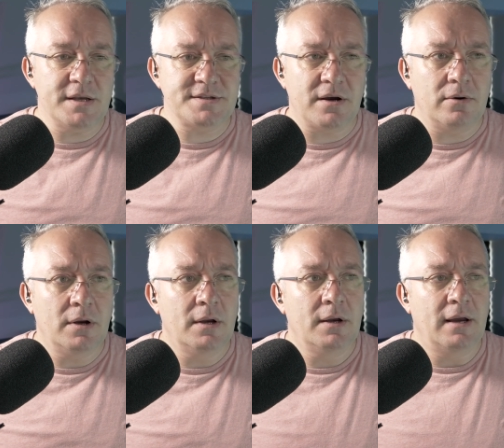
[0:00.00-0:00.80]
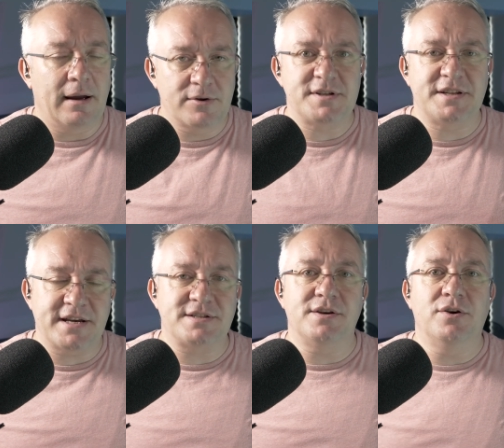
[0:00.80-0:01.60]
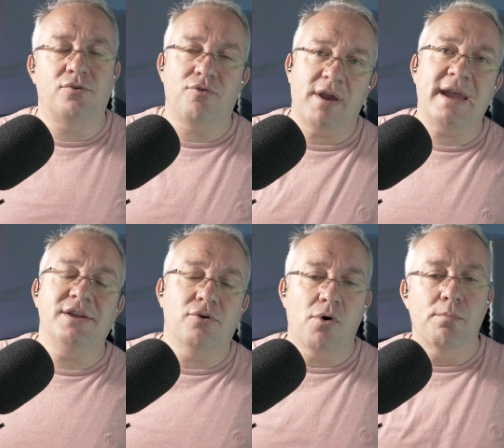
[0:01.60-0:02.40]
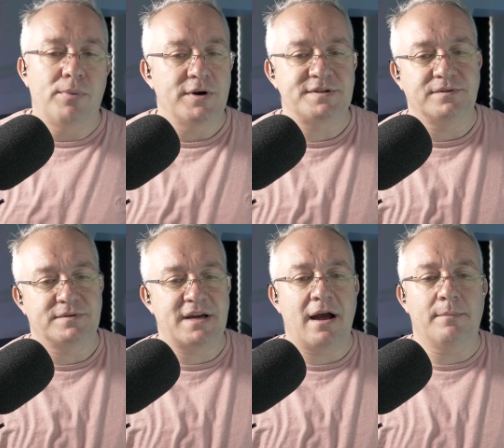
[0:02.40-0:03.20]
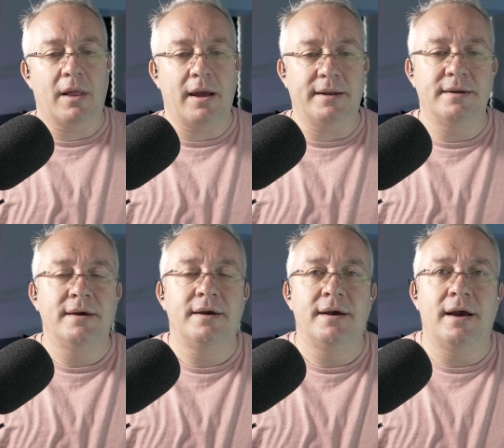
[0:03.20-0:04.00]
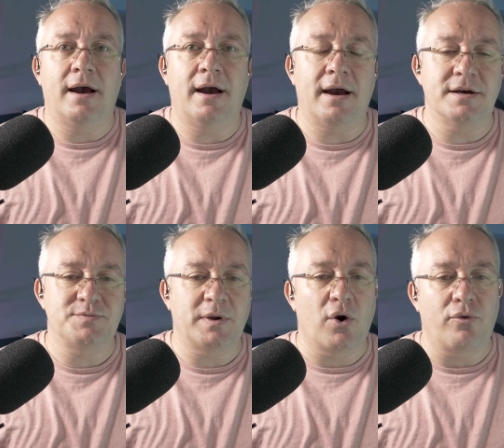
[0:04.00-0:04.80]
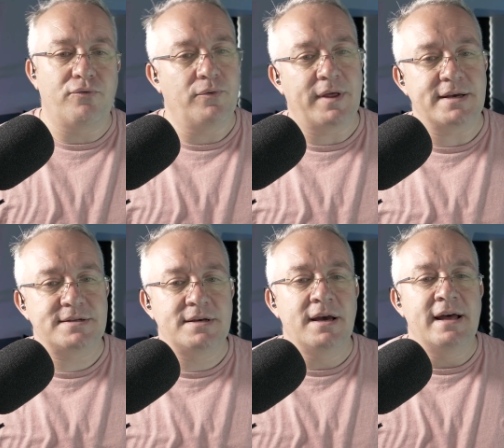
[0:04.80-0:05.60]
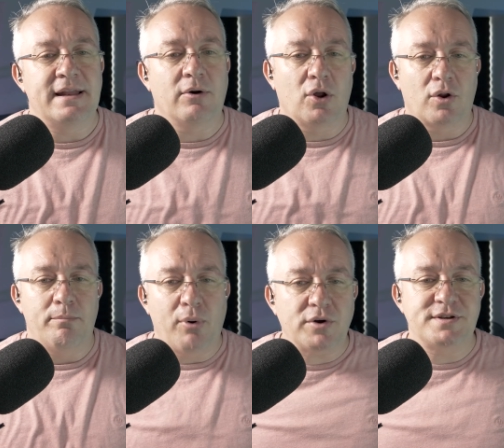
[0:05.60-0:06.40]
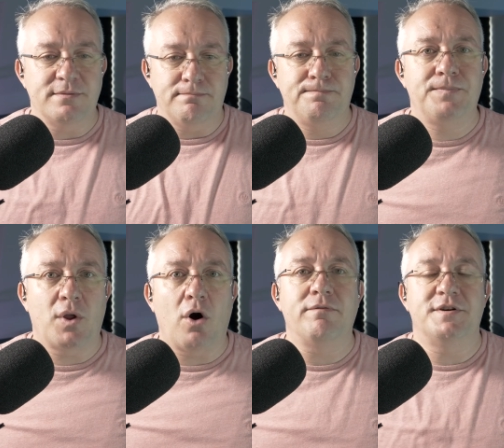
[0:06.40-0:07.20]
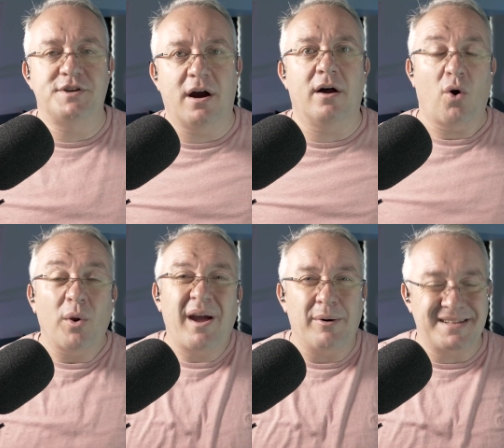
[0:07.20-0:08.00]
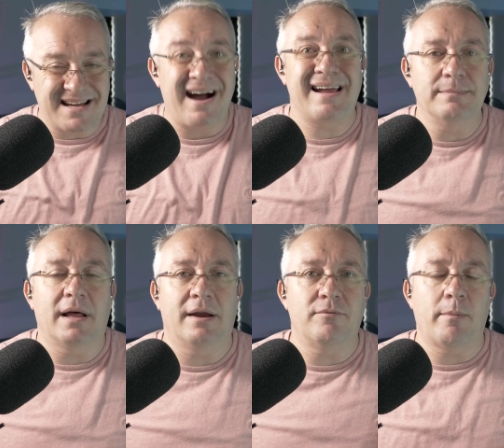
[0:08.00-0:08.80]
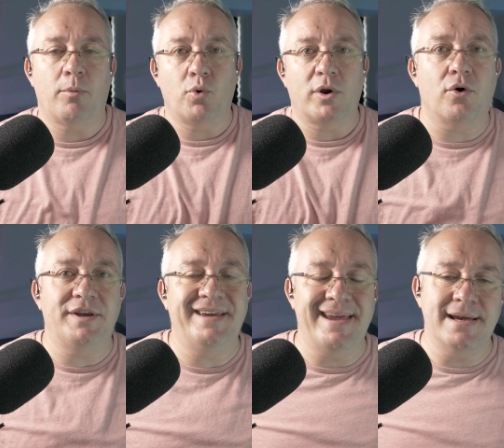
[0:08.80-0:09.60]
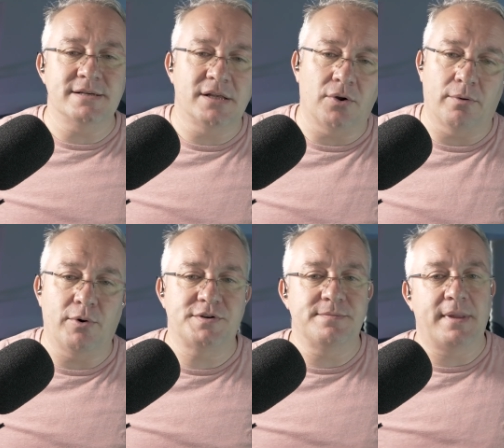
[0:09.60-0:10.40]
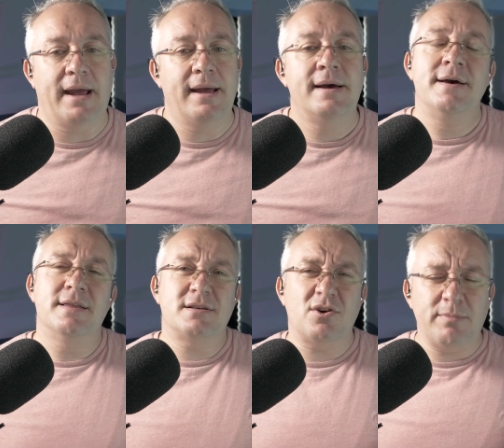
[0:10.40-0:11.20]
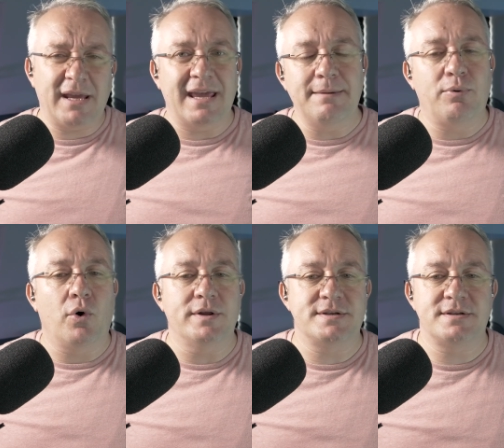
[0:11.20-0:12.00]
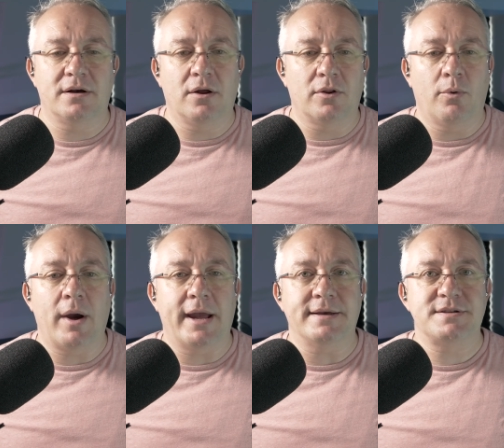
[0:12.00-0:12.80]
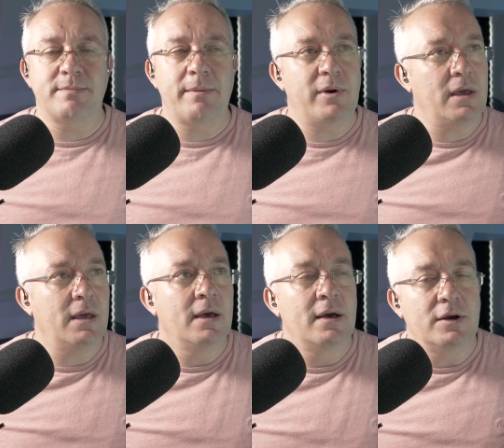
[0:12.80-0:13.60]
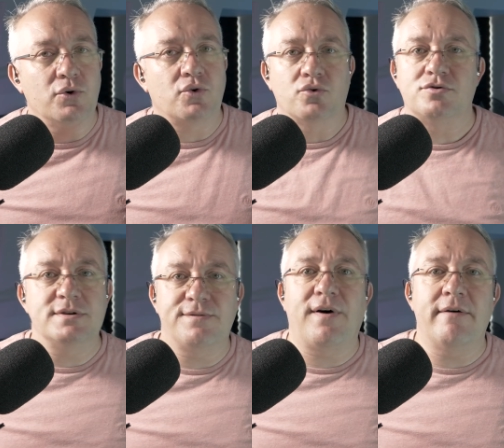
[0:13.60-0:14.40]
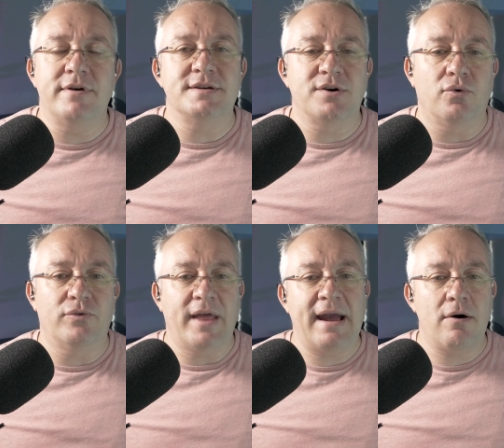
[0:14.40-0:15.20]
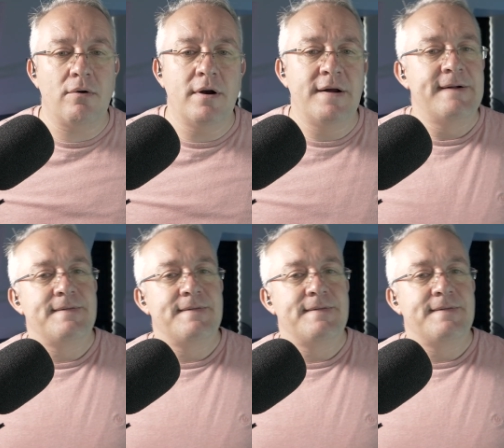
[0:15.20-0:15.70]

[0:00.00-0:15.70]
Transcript: So I'm going to suggest that you create your own personal timeline uh, as we go through this. Now, along the bottom of the chart, on our timeline, remember we got years along the bottom there, there's going to be key points along the way. So maybe your daughter is five years old now.